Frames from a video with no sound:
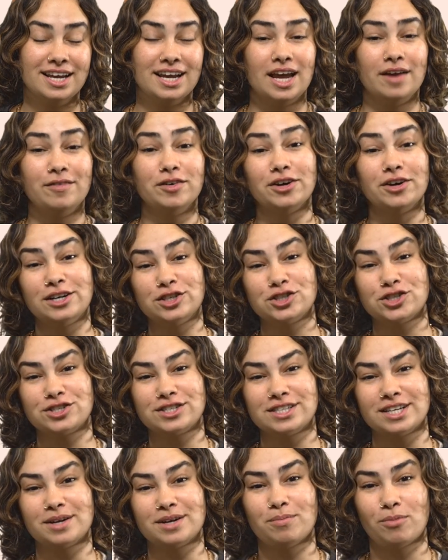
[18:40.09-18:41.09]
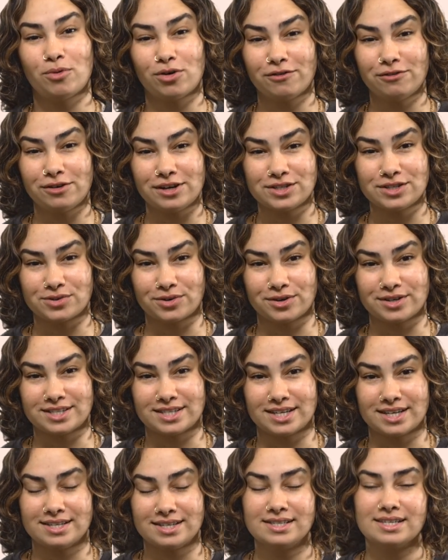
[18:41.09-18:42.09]
If you're interested in more
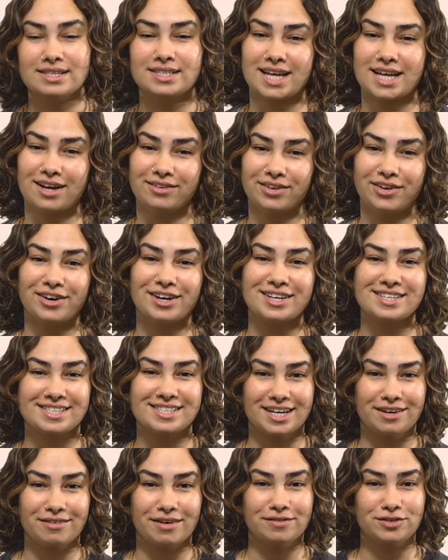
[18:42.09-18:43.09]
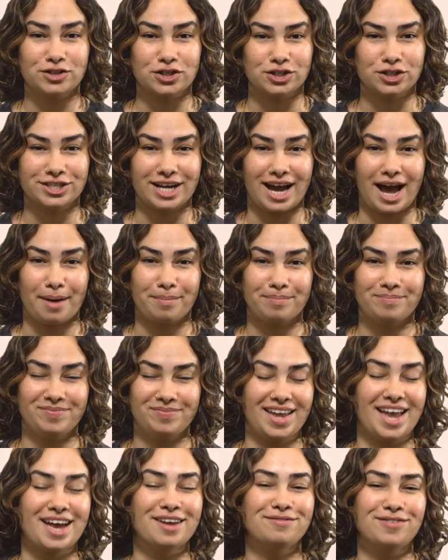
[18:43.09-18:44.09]
resources, download our City Rev Church app
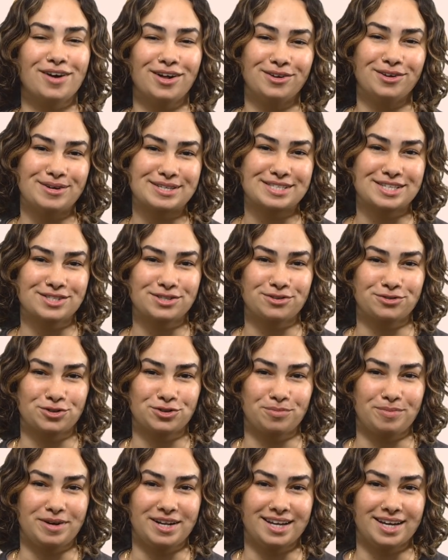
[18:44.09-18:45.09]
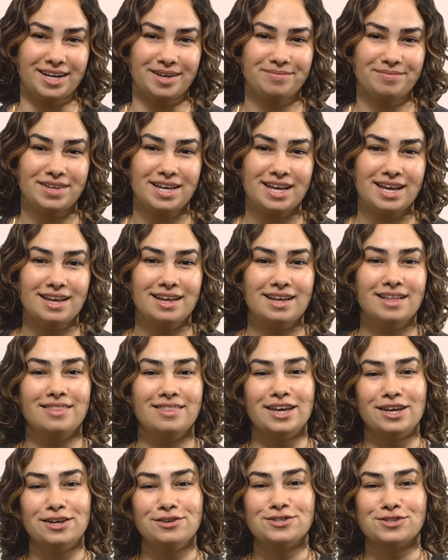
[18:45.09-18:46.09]
and follow us on social media.
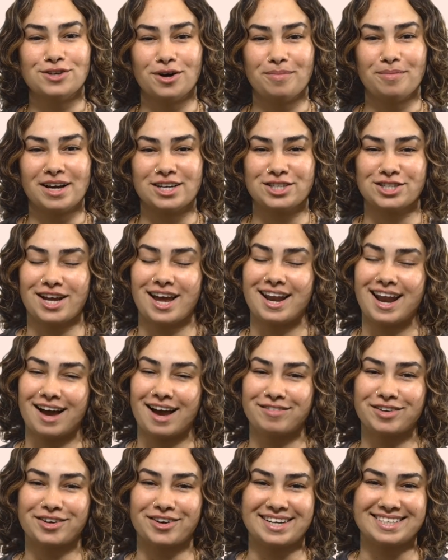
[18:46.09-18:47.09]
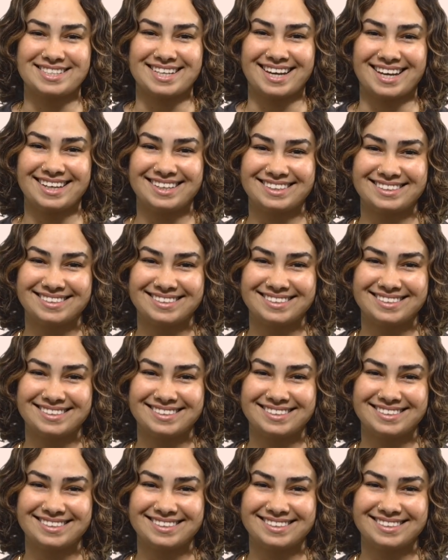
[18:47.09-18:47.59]
Thank you so much and have a great day.